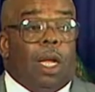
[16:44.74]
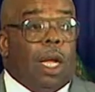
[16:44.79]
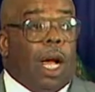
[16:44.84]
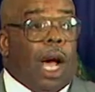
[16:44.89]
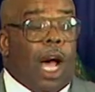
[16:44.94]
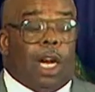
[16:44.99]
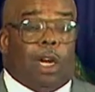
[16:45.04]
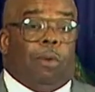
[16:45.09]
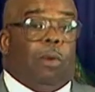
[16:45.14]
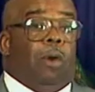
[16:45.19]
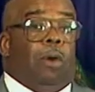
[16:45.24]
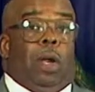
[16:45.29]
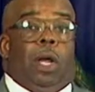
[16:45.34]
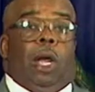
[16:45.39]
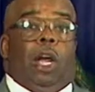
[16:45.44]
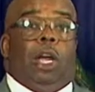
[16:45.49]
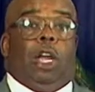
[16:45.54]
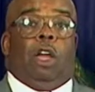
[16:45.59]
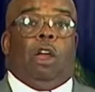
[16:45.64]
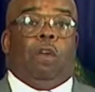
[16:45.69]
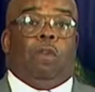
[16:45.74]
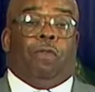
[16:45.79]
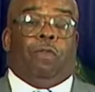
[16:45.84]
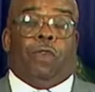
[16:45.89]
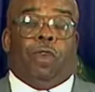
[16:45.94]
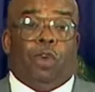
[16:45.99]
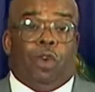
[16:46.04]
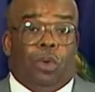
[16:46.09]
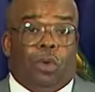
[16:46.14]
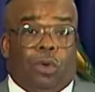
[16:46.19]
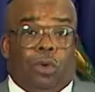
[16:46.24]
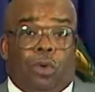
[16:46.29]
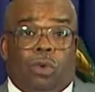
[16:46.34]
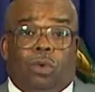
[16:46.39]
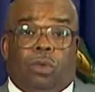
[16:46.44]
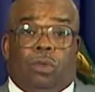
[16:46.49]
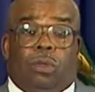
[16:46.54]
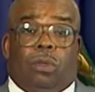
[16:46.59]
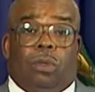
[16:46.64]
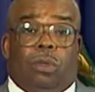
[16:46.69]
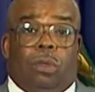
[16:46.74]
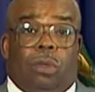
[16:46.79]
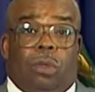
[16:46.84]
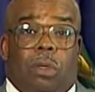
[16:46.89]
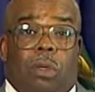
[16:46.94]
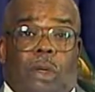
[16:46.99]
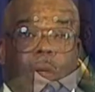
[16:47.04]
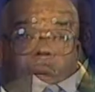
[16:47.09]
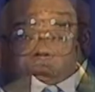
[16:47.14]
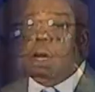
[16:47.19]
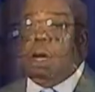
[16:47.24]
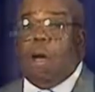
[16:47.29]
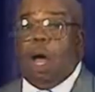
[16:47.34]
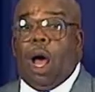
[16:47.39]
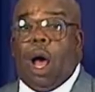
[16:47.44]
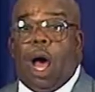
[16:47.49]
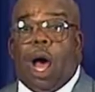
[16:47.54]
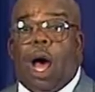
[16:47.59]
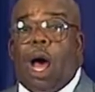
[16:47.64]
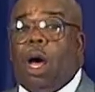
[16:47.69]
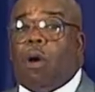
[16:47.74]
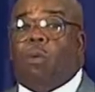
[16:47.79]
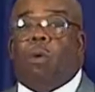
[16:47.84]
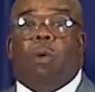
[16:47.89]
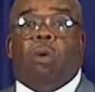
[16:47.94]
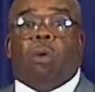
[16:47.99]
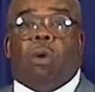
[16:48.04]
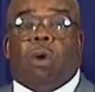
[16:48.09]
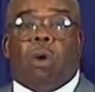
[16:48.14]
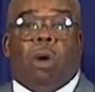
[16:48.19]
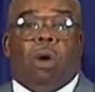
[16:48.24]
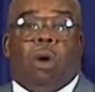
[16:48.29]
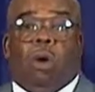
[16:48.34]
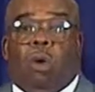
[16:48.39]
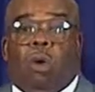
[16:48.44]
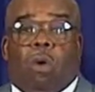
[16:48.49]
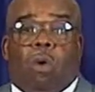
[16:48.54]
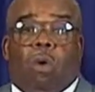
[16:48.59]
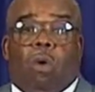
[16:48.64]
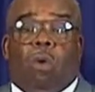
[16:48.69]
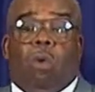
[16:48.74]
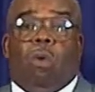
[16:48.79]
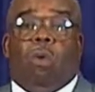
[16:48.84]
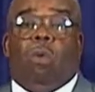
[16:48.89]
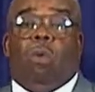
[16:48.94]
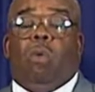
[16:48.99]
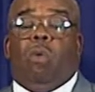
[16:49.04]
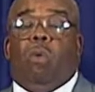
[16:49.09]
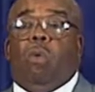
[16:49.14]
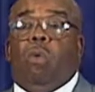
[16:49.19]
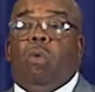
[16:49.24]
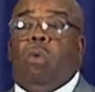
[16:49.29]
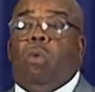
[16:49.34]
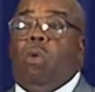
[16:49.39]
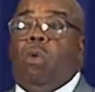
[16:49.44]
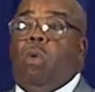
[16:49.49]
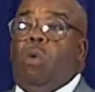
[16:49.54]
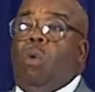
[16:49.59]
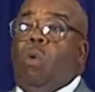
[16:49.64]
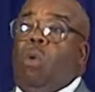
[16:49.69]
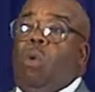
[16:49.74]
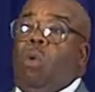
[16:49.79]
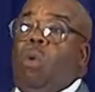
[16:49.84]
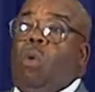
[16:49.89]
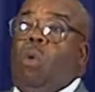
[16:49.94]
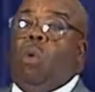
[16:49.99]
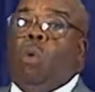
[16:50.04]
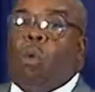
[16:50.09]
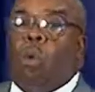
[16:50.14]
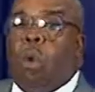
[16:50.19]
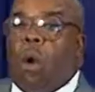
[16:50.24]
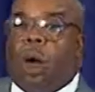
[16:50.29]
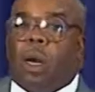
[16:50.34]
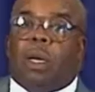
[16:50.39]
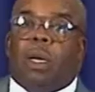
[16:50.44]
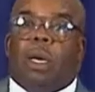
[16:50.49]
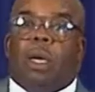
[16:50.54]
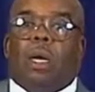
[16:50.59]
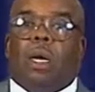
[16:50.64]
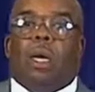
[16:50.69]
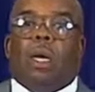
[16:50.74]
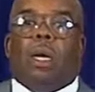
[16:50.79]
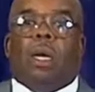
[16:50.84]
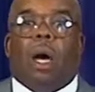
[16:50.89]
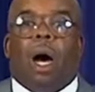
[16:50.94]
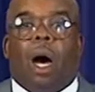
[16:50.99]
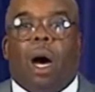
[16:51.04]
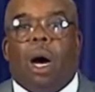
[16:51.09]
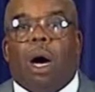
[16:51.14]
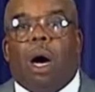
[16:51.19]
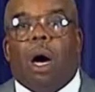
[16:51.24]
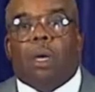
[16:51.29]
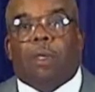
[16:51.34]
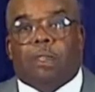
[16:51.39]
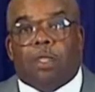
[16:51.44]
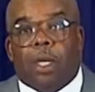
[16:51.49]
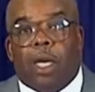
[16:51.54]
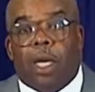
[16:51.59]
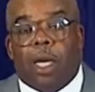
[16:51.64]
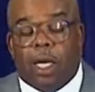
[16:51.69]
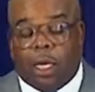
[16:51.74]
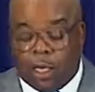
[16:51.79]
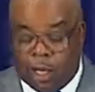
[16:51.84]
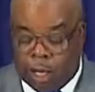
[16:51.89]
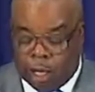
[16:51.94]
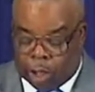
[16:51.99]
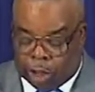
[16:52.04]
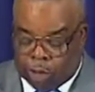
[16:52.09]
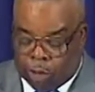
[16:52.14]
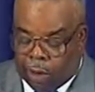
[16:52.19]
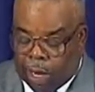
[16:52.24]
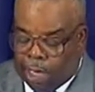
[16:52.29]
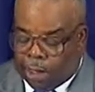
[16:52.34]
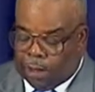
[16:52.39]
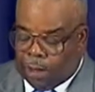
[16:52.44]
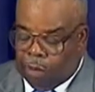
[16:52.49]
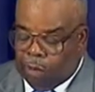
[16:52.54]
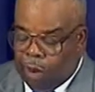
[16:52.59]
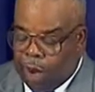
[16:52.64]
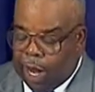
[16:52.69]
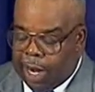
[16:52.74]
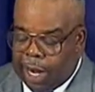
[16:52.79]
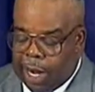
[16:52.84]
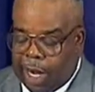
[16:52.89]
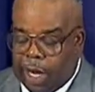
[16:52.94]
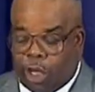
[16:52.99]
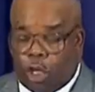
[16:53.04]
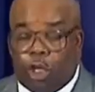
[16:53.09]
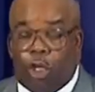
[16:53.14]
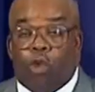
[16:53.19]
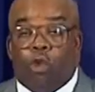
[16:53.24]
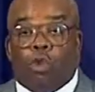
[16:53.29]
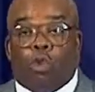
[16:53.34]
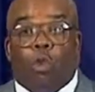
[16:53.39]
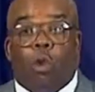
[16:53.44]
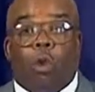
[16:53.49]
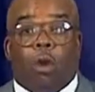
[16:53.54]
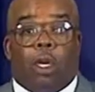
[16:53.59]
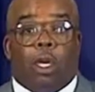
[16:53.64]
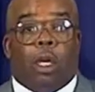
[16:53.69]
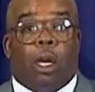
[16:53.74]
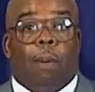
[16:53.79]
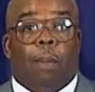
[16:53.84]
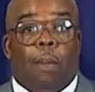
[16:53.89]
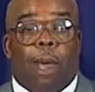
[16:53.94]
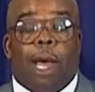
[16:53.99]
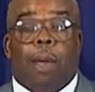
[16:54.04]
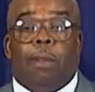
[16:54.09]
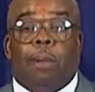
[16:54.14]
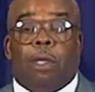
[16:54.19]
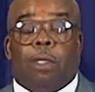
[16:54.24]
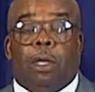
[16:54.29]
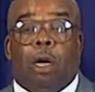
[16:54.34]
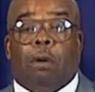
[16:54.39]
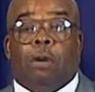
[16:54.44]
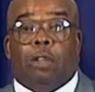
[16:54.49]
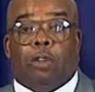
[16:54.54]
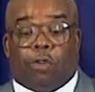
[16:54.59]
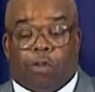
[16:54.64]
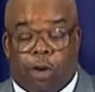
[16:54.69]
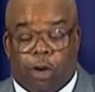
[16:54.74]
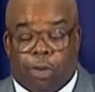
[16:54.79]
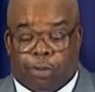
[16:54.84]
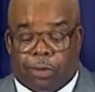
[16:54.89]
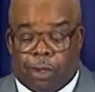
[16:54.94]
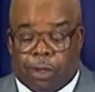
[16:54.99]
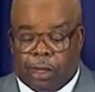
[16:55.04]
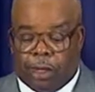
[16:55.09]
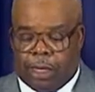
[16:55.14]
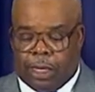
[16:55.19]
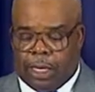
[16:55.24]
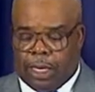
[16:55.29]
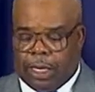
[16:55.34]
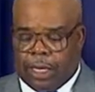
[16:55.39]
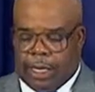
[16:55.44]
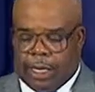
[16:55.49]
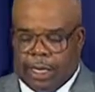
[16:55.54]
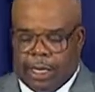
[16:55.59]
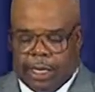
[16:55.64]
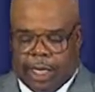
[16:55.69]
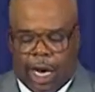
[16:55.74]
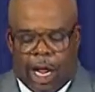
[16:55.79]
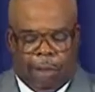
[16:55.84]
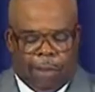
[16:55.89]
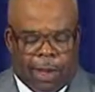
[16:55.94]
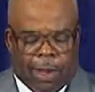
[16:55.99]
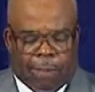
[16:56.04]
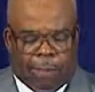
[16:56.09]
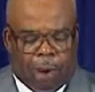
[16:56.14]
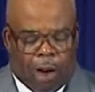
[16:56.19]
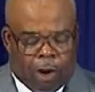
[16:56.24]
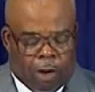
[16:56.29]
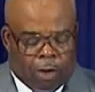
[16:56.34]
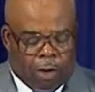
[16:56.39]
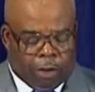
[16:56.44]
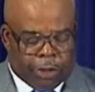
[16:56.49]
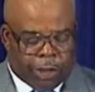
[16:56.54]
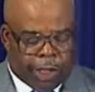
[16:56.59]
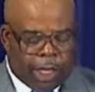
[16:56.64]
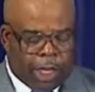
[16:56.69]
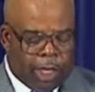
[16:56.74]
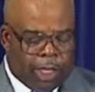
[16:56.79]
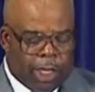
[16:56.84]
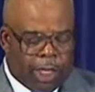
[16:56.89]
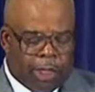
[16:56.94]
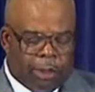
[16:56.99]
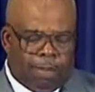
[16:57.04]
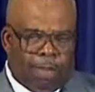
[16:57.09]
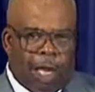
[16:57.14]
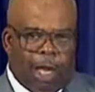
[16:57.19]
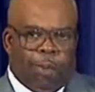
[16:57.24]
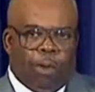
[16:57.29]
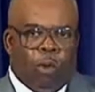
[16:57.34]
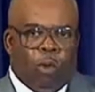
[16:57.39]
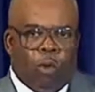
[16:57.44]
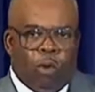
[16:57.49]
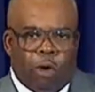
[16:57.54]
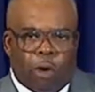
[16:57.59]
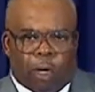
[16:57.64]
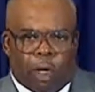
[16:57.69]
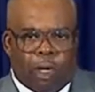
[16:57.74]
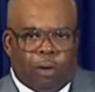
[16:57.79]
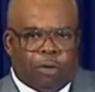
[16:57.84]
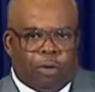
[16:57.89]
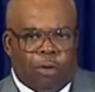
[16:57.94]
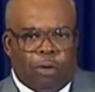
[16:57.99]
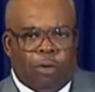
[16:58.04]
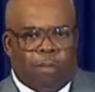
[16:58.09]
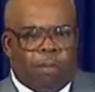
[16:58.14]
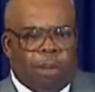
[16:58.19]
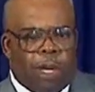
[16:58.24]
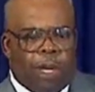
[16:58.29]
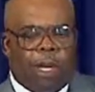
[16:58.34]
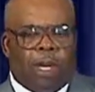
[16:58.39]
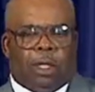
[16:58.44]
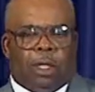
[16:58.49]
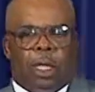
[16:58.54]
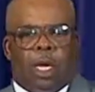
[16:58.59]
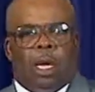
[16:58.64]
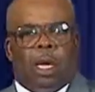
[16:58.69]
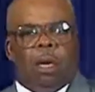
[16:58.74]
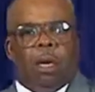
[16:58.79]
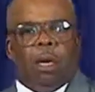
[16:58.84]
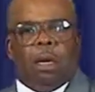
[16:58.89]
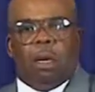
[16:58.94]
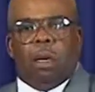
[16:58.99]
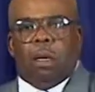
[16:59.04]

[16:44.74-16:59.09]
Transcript: I don't want to hear your views. I want to know what God said. So that's the right attitude toward the commandments of the Scripture. Let me pause here and just maybe work a few minutes here.